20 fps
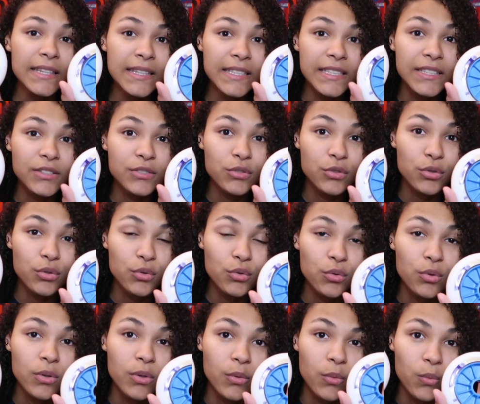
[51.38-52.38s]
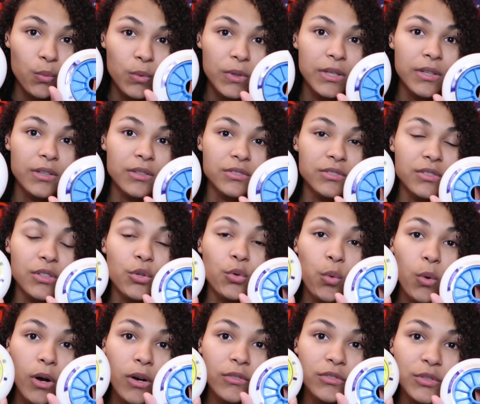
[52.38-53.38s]
these two wheels, the
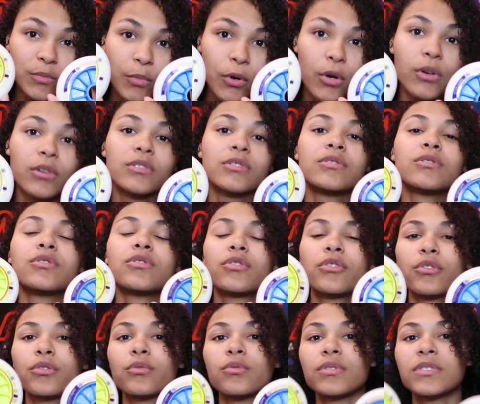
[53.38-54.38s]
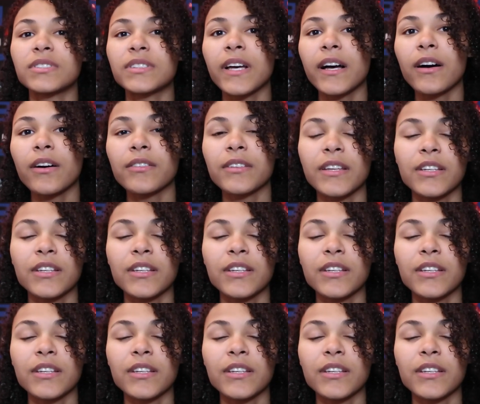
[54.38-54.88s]
12 spokes to sell.